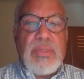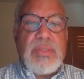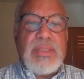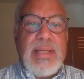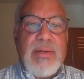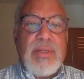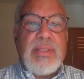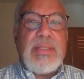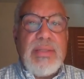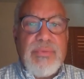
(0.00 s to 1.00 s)
as inherently
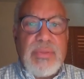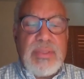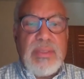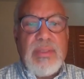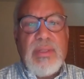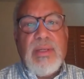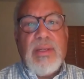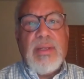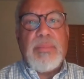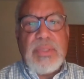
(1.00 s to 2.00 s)
different
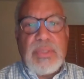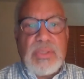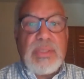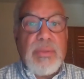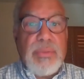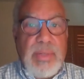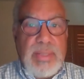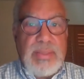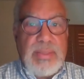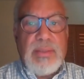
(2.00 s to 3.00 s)
and potentially a threat.